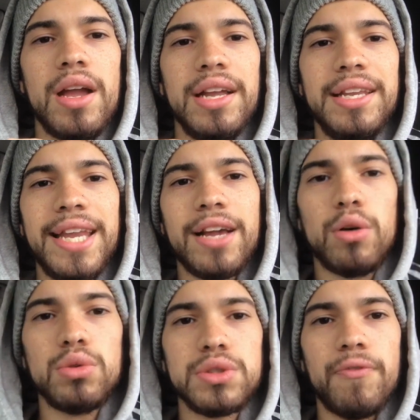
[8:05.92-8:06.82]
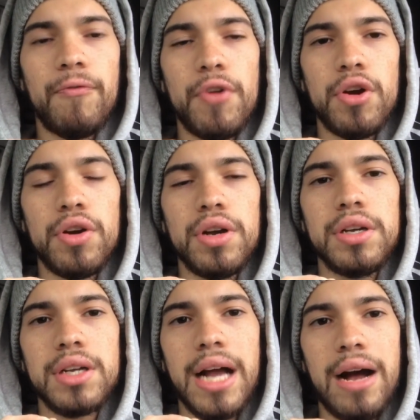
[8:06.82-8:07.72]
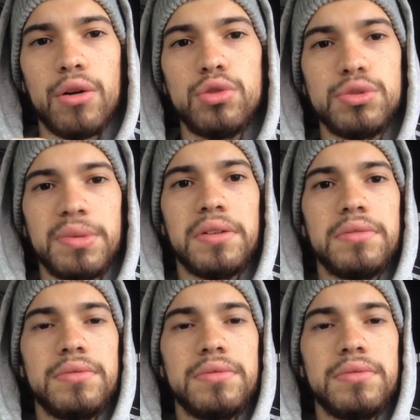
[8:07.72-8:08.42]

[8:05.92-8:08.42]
nickels for Kyle Kuzma,